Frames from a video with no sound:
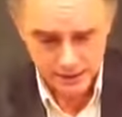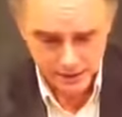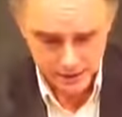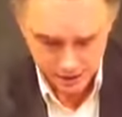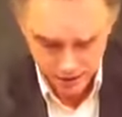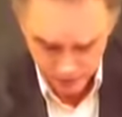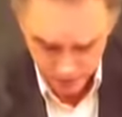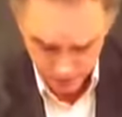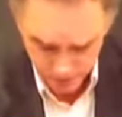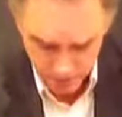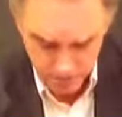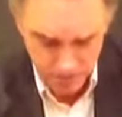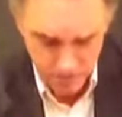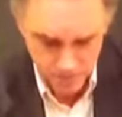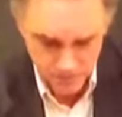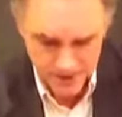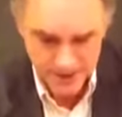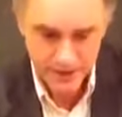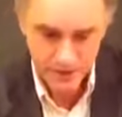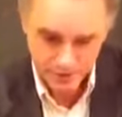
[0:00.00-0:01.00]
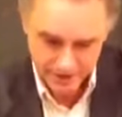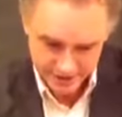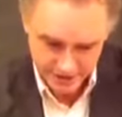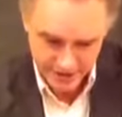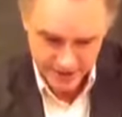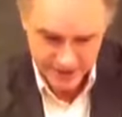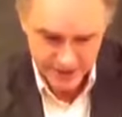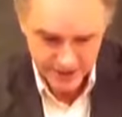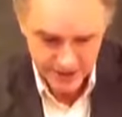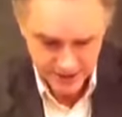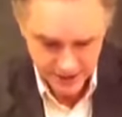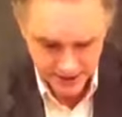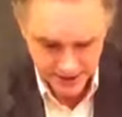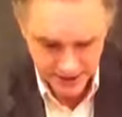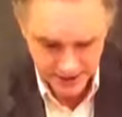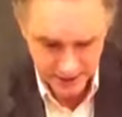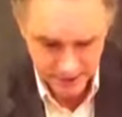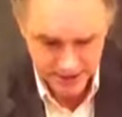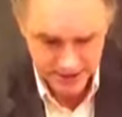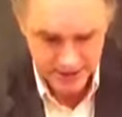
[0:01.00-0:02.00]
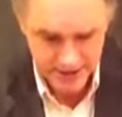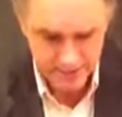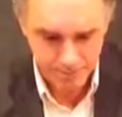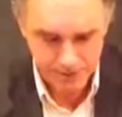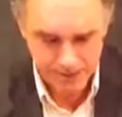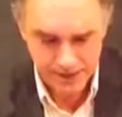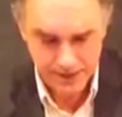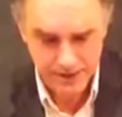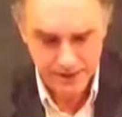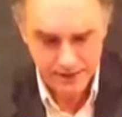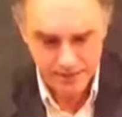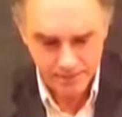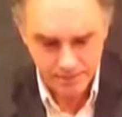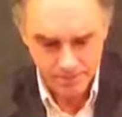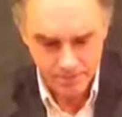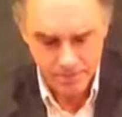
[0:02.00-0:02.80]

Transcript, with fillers: So, anyways, that's kind of what that means.